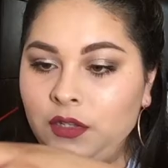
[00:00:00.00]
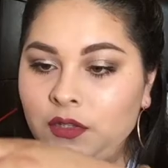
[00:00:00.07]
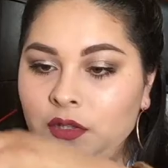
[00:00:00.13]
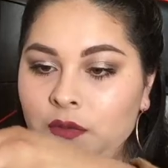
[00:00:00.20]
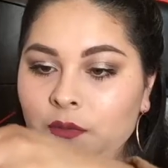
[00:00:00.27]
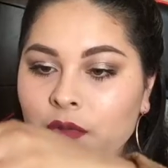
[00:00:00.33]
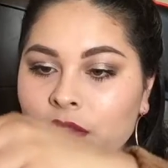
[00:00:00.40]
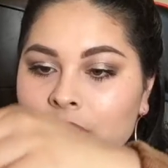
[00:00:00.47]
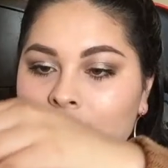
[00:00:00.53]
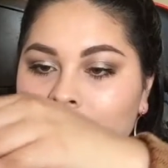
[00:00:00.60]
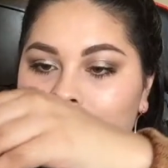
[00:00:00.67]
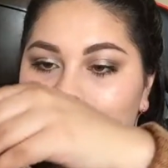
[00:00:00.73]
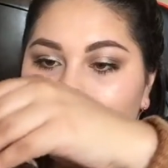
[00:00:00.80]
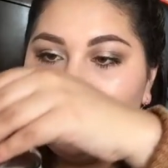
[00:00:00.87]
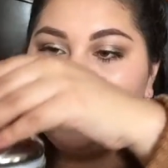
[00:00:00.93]
So I'm really
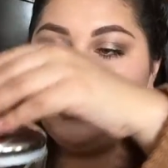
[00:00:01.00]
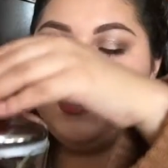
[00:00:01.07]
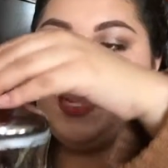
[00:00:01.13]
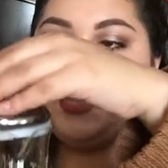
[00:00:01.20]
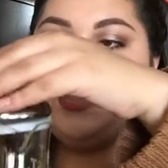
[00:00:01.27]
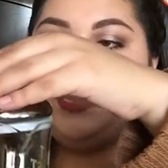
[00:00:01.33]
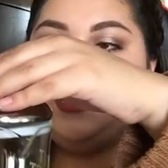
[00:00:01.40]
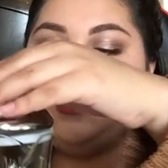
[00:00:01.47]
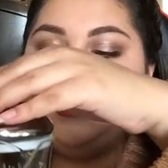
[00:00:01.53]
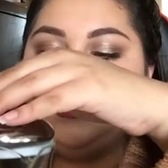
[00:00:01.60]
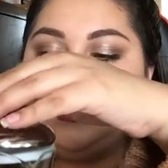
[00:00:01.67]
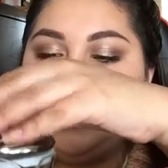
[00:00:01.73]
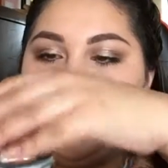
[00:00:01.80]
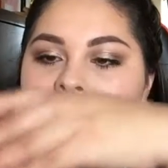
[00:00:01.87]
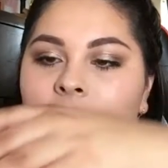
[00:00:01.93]
excited to try this.
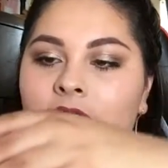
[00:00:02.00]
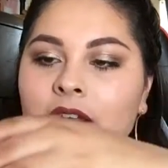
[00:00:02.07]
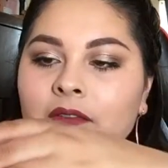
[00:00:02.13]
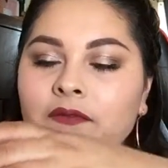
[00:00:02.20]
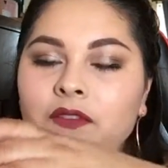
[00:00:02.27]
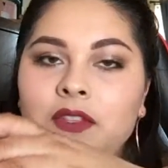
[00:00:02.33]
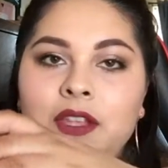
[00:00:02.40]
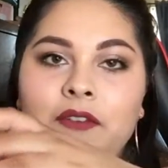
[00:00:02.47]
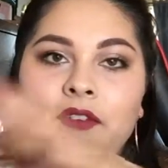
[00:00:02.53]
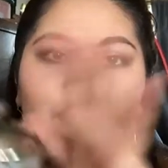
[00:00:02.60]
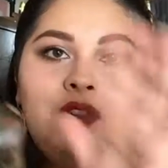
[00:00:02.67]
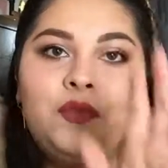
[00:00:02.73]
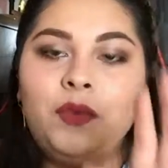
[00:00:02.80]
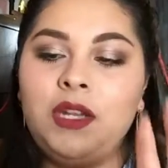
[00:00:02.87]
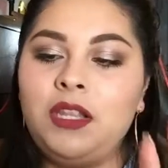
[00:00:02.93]
I have never
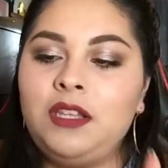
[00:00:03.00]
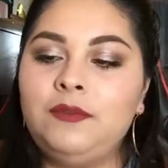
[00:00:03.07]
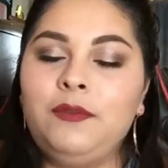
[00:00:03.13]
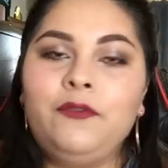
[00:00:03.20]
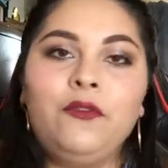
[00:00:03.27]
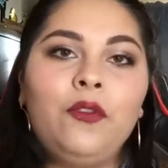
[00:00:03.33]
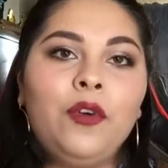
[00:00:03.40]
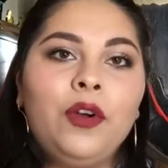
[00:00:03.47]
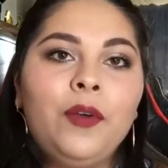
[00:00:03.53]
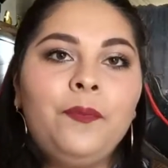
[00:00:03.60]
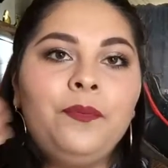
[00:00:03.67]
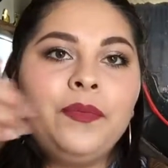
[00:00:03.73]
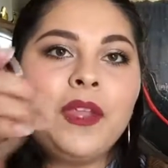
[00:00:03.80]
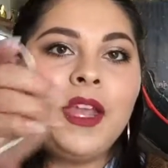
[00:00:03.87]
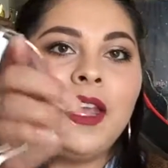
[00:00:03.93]
used one of these before.
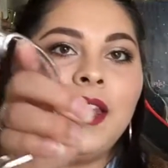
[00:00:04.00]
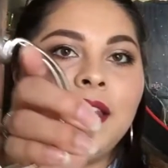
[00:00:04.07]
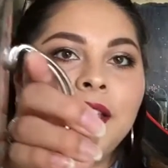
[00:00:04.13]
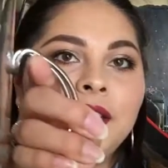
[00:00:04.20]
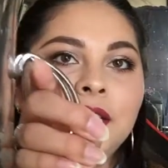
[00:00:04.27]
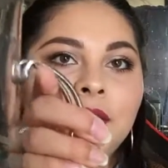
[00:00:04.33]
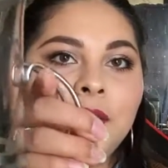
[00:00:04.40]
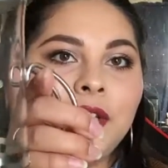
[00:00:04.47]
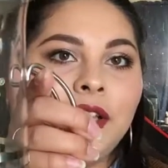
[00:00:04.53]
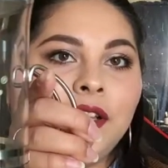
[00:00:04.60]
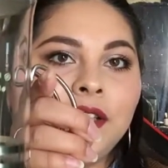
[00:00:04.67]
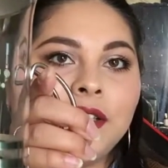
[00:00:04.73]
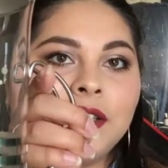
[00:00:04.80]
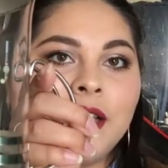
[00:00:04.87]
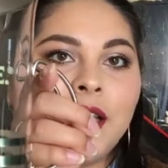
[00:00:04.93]
This is what it
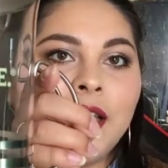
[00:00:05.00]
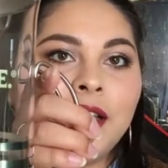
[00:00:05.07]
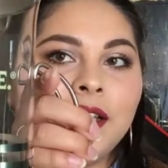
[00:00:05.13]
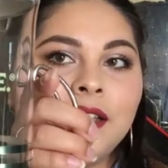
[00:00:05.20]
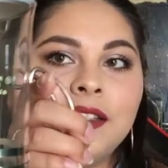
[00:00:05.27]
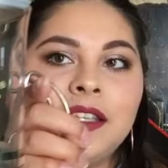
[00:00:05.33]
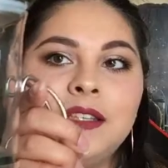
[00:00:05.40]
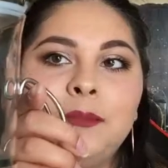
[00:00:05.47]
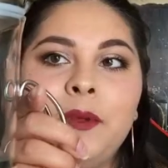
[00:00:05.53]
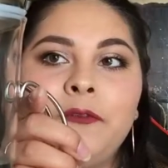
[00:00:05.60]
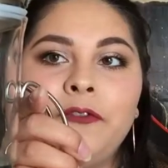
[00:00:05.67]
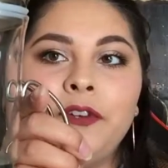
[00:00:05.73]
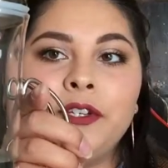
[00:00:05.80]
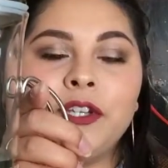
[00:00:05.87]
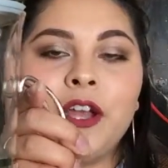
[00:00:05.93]
looks like. This is my
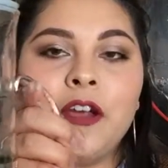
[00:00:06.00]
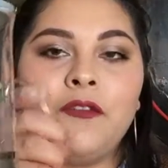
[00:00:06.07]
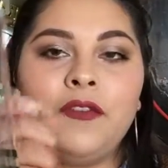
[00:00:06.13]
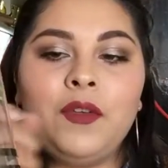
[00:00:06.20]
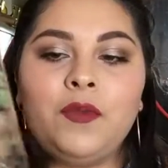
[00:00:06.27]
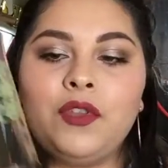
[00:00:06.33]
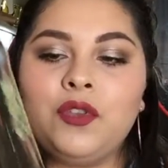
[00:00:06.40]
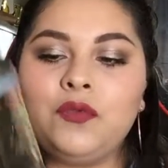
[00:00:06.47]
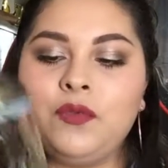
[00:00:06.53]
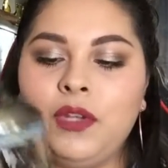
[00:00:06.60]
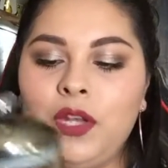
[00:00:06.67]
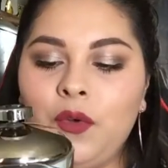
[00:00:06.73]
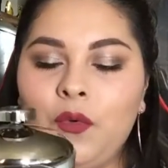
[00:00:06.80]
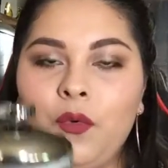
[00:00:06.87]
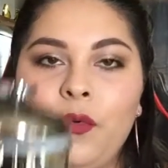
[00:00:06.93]
first copy, which is
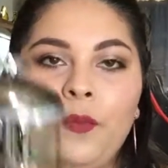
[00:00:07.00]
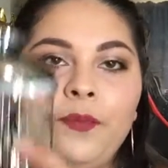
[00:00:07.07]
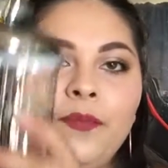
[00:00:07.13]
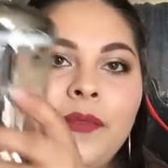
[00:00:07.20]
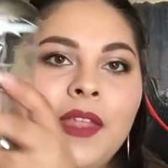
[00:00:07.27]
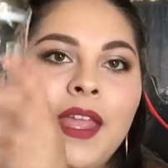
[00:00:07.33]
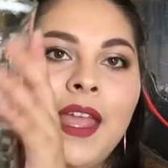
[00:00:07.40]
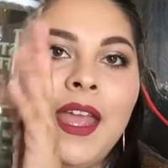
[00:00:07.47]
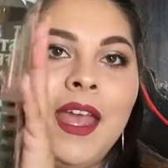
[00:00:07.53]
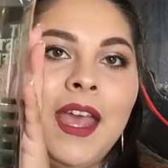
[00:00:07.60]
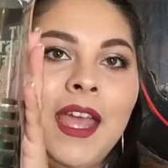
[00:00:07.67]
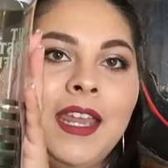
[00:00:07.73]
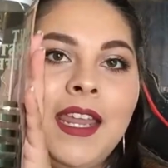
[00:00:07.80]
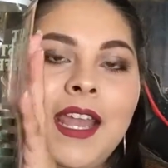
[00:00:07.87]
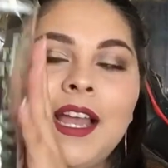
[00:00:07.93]
really cool.
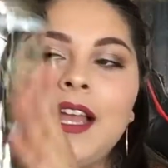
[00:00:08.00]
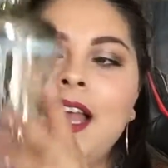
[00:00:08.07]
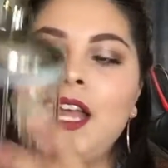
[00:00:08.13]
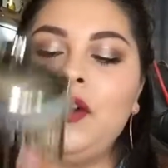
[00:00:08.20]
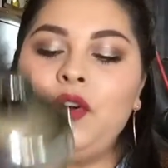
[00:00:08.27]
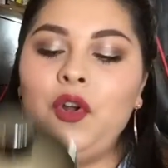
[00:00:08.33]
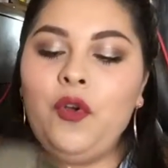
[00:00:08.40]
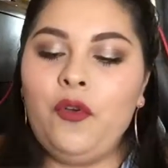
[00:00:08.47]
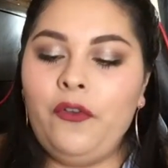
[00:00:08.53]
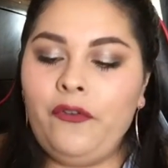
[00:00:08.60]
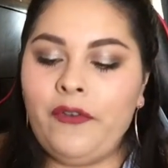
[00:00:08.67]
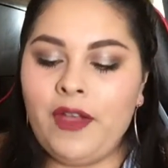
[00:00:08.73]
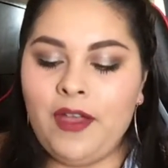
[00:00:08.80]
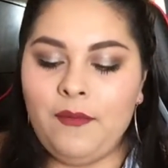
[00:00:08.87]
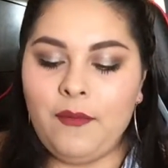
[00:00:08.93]
Yeah, I don't know
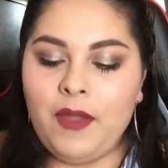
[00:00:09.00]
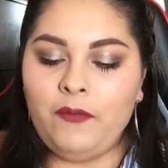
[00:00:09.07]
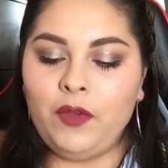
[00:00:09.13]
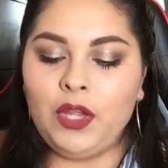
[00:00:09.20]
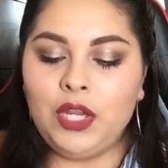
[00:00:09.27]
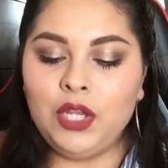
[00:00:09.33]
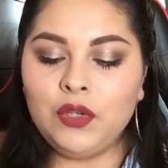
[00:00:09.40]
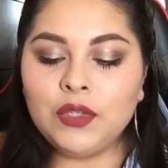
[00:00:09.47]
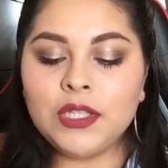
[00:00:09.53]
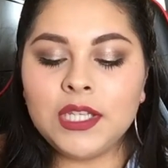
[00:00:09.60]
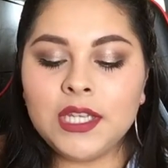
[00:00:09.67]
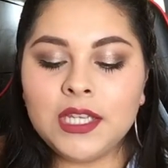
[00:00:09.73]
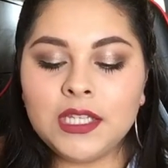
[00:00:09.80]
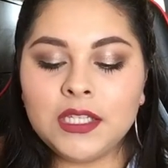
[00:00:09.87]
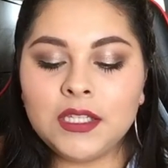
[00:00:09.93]
if I'm ever gonna use
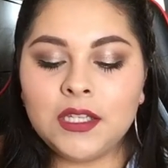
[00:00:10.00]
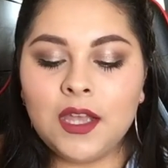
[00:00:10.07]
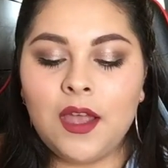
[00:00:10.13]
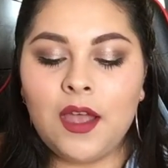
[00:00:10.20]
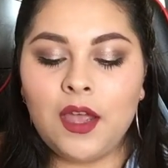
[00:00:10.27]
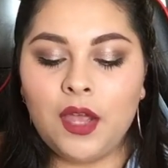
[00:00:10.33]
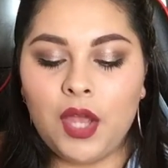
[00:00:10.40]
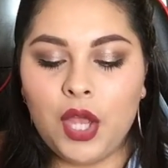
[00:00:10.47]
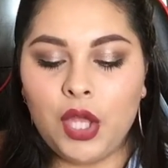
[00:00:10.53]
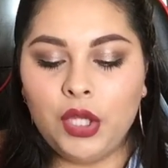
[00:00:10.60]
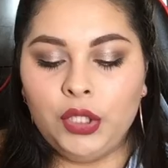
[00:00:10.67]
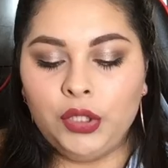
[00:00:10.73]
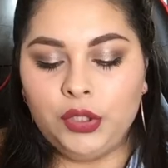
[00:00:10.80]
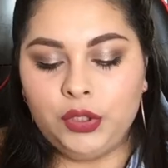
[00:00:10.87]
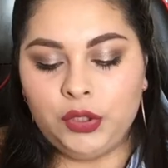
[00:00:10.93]
this,
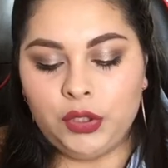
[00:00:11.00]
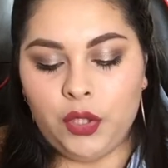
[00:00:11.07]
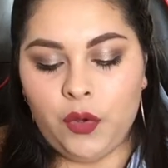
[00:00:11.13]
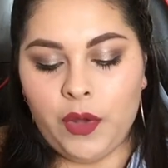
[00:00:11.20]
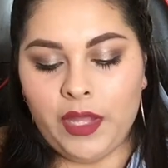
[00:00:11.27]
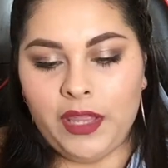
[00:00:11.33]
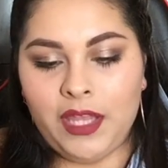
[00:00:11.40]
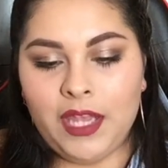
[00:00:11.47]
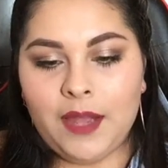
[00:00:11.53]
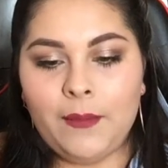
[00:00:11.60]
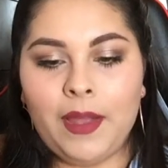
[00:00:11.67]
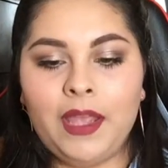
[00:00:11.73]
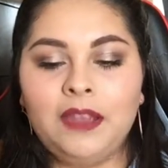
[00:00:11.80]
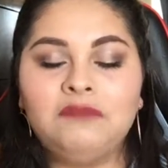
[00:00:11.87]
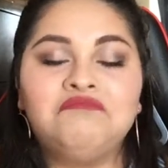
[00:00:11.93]
so I think I
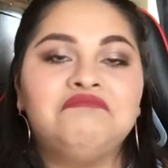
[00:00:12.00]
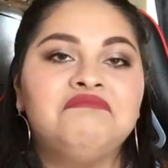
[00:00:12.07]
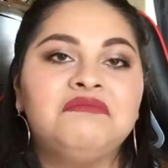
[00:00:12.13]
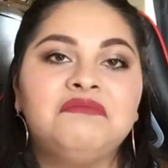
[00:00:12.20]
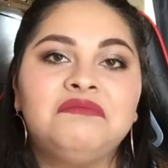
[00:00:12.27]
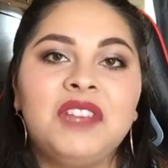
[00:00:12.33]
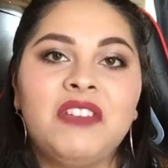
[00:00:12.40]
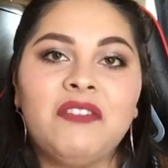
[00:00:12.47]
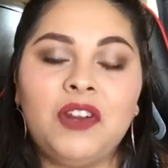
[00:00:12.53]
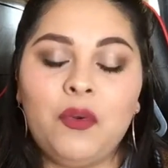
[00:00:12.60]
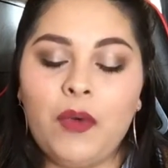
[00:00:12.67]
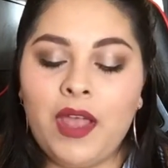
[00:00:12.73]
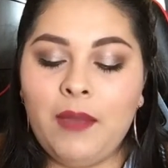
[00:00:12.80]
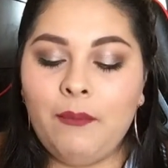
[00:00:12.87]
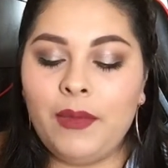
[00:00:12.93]
might give it
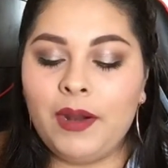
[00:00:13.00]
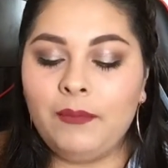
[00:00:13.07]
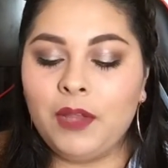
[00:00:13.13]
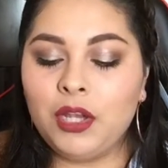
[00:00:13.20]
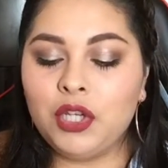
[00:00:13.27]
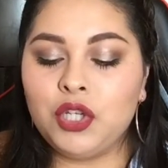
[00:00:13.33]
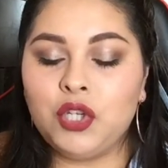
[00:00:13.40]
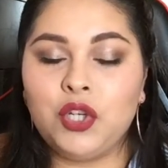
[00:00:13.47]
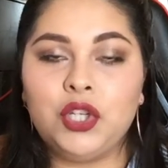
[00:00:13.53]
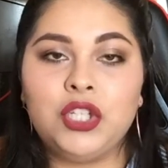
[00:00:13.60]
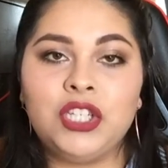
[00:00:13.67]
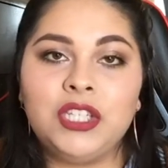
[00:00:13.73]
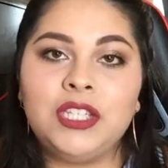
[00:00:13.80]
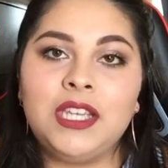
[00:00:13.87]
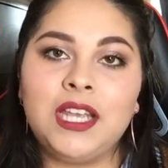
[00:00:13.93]
away, but I'm not sure
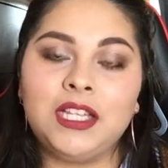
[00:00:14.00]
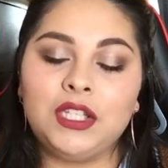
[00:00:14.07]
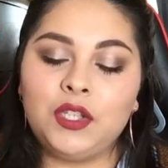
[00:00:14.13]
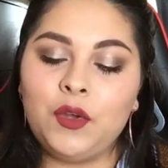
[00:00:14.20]
just yet.